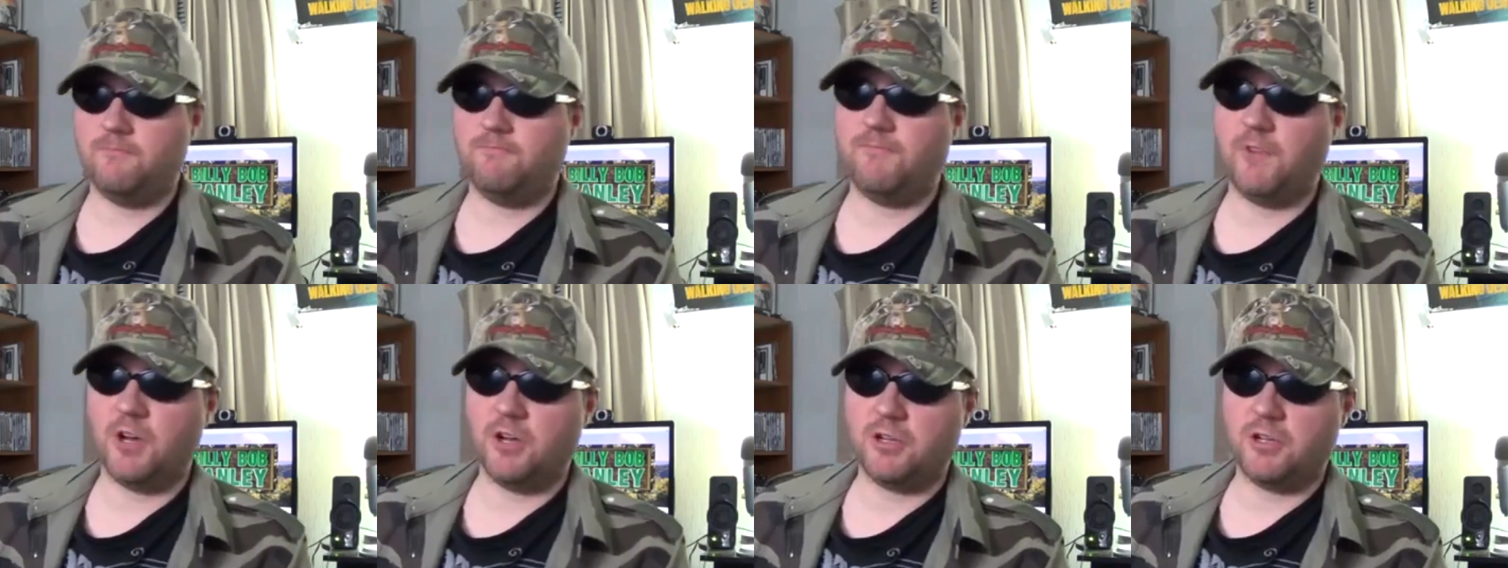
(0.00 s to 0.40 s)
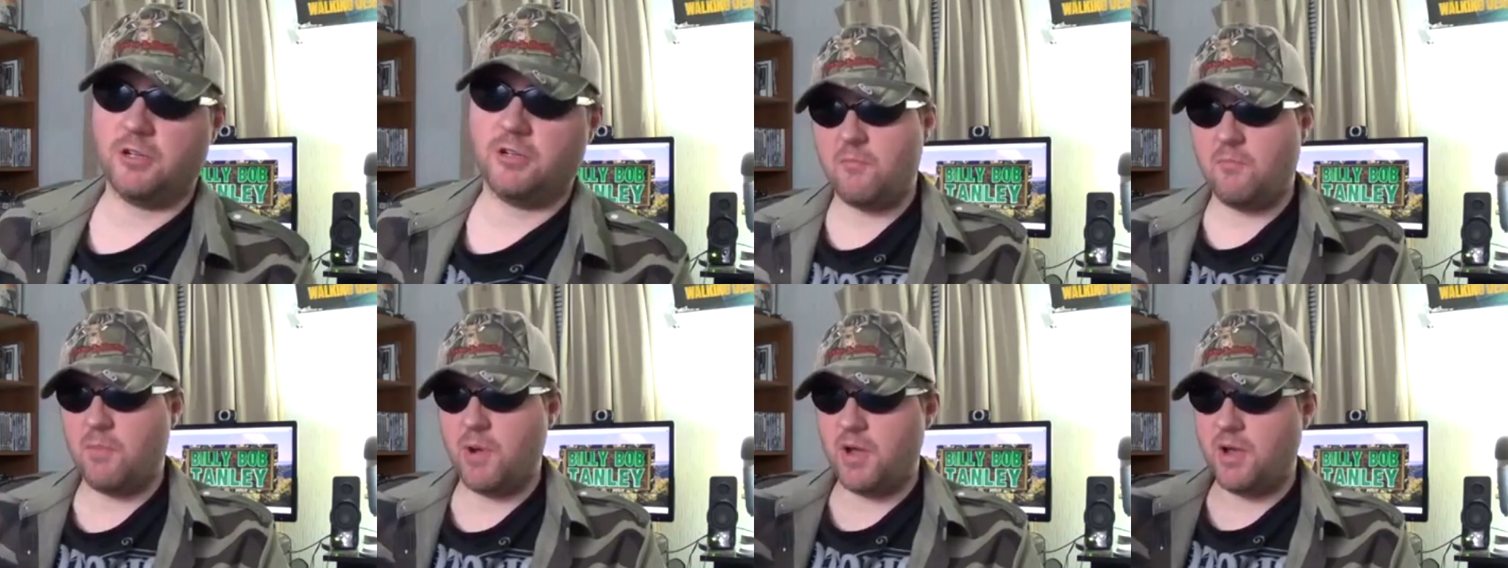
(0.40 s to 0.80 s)
fucking
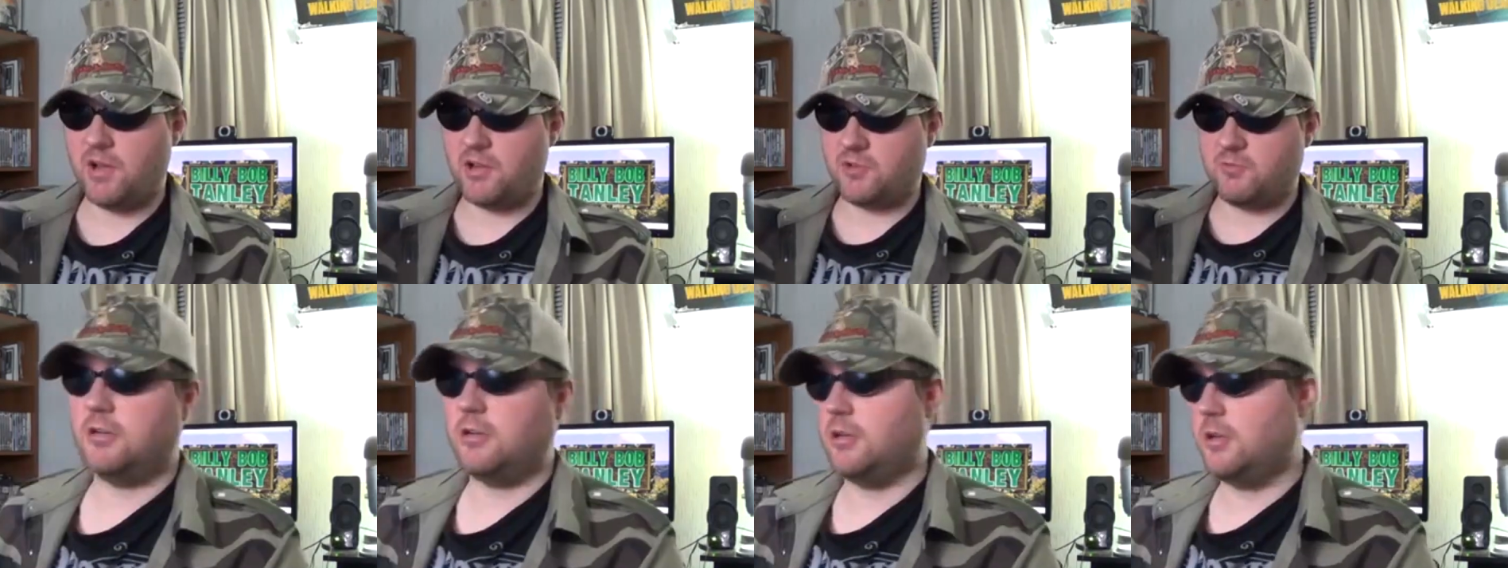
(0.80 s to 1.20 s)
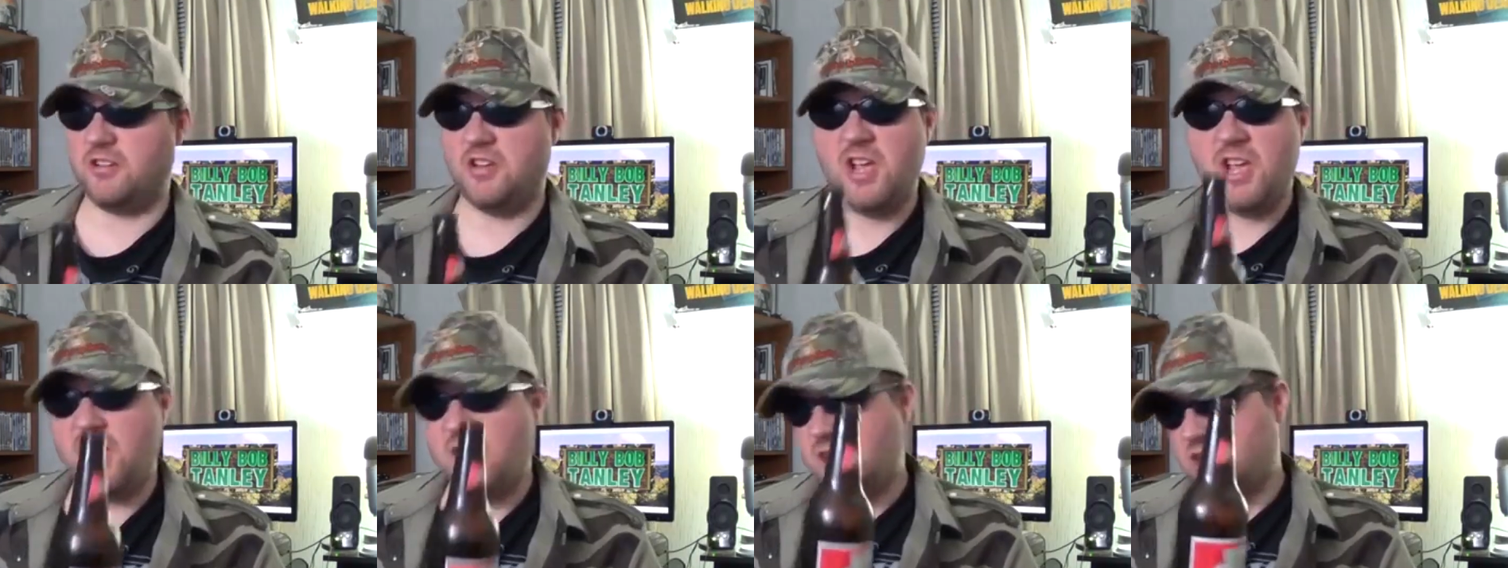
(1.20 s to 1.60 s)
bitch.
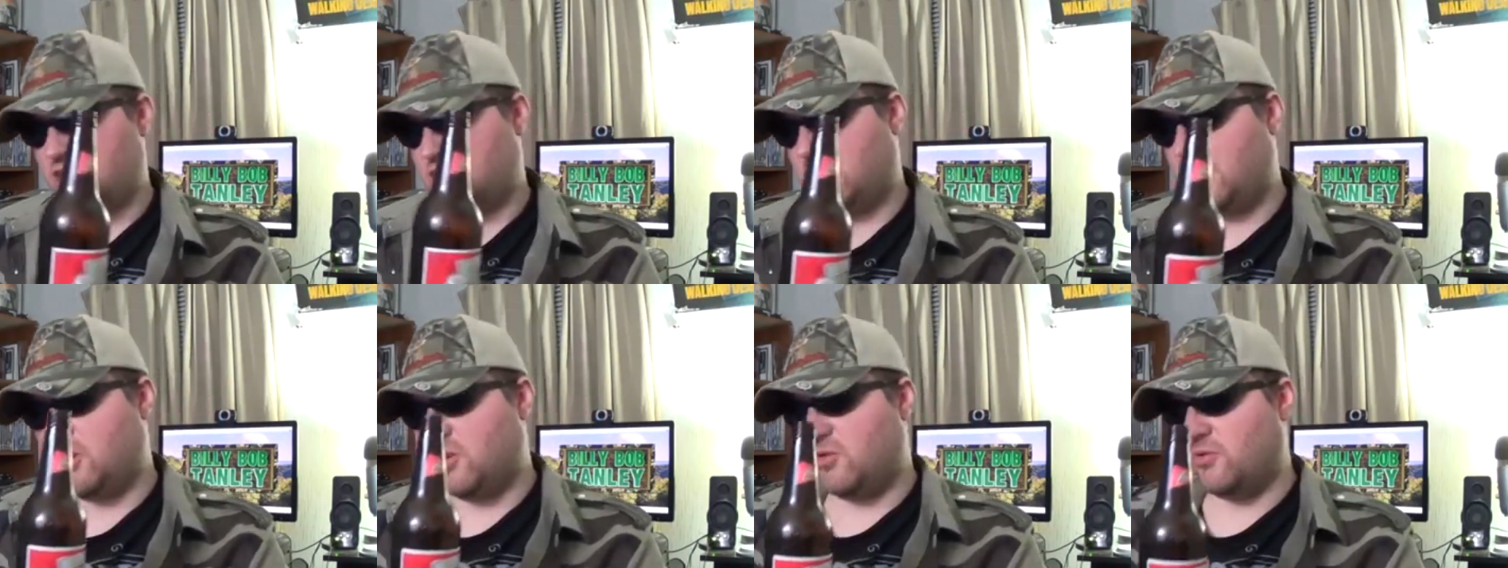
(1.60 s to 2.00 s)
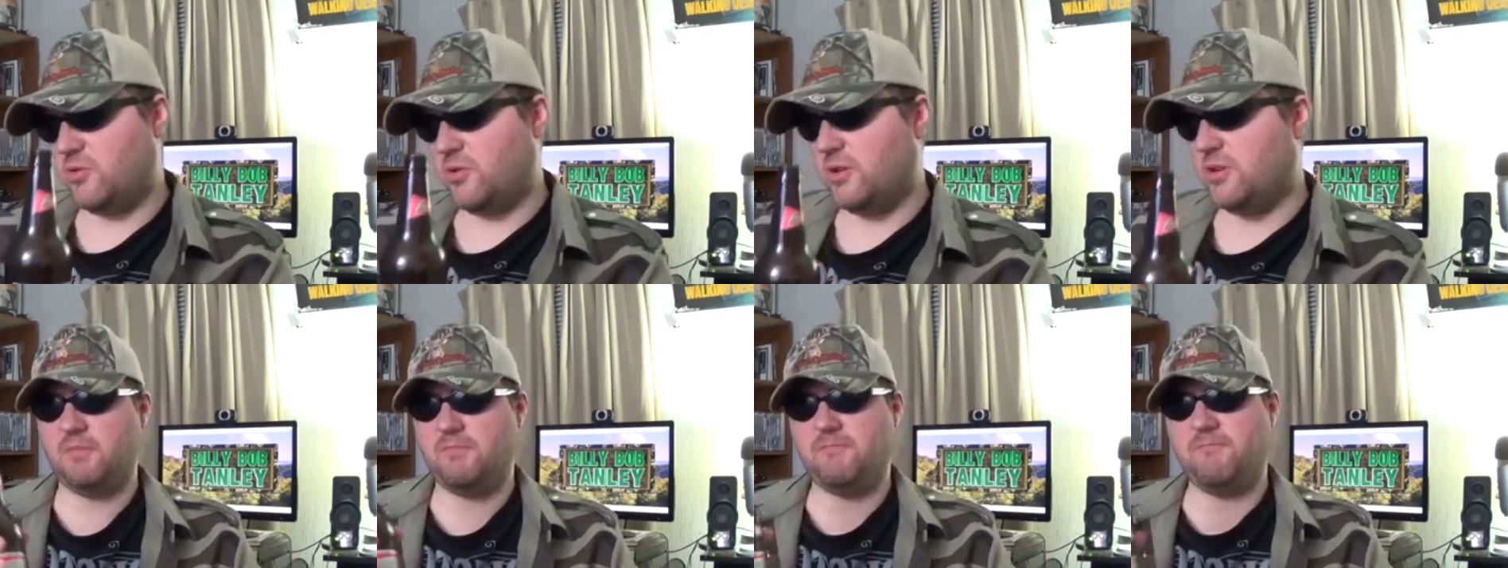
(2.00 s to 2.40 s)

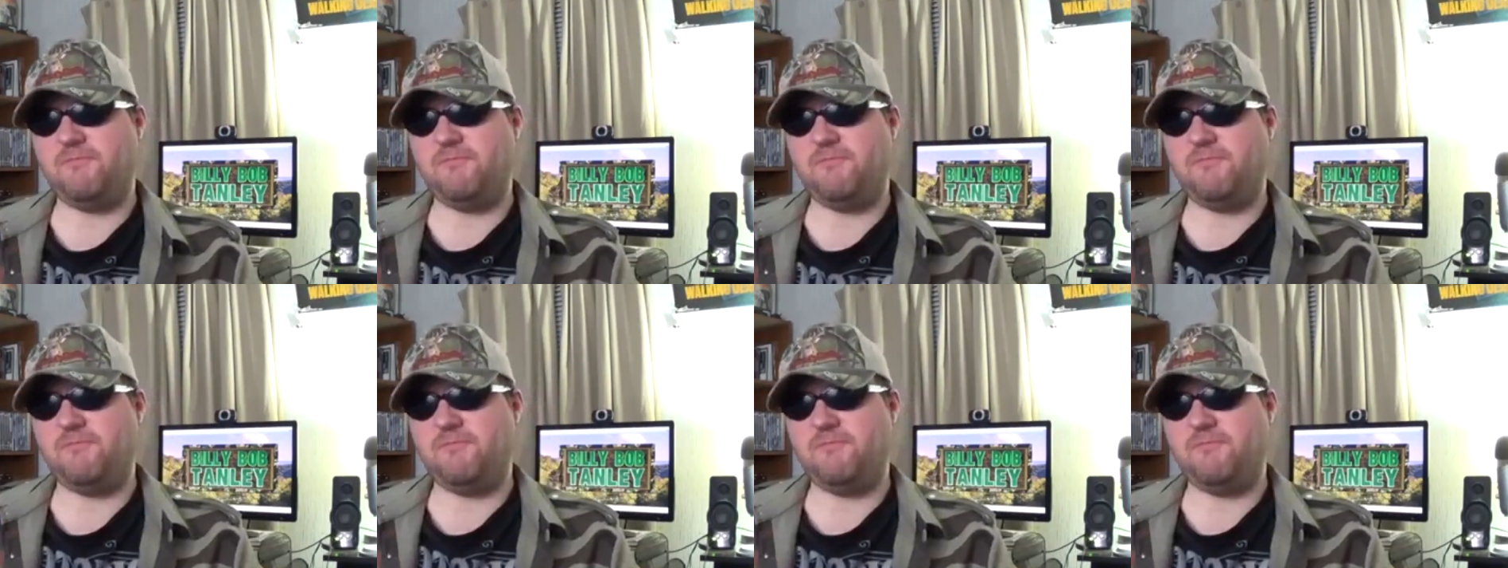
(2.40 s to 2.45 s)
Children.